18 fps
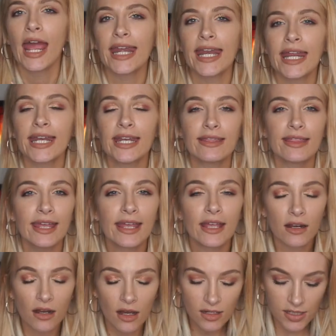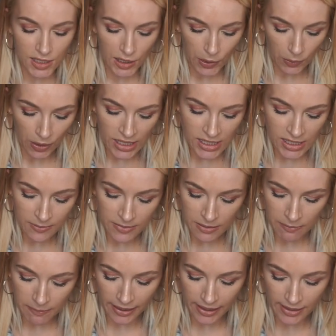And then the last two items
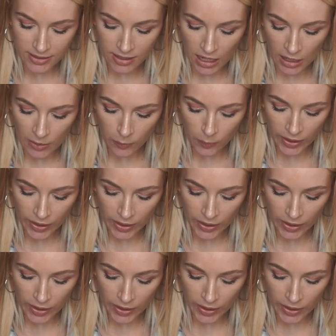I picked up,